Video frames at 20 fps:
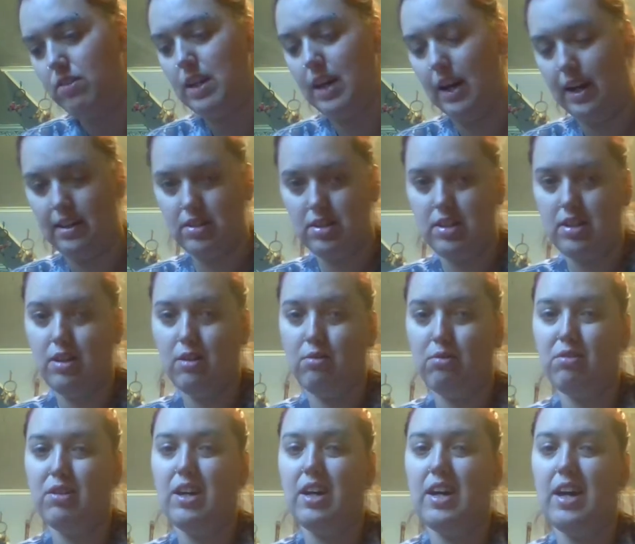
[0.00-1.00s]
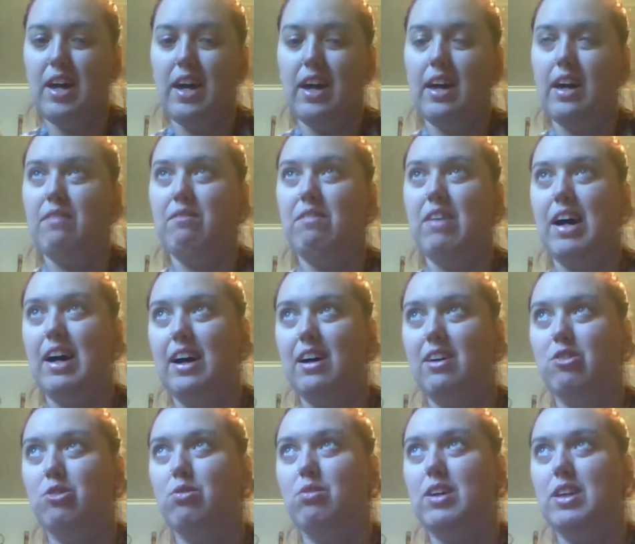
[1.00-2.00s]
Yes, we in my
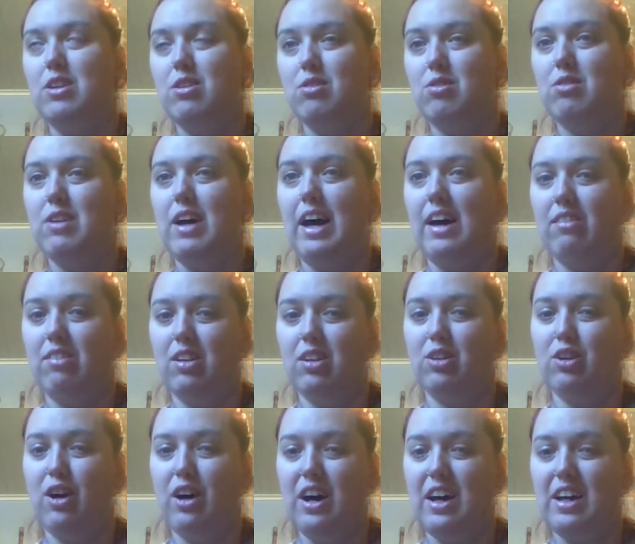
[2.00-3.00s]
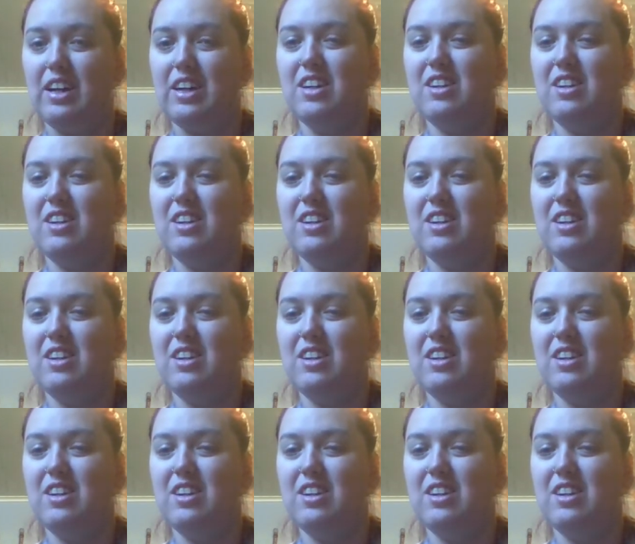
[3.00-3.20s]
house we do have a lot